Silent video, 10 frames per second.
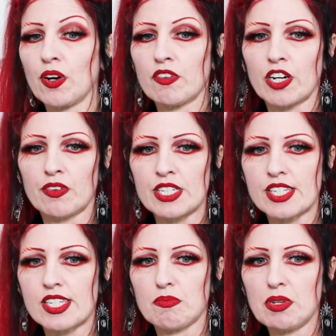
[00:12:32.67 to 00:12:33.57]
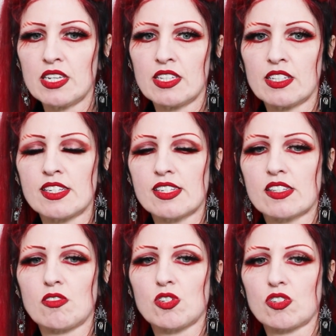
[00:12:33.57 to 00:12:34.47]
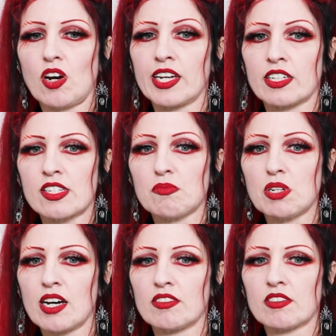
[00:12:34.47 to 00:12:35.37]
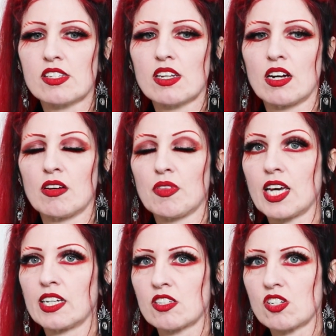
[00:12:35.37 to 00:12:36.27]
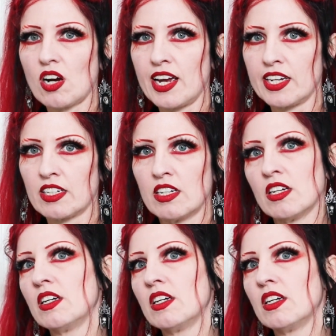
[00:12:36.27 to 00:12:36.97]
I've already rinsed the beans. Those are drying on some towels. The kale is drying.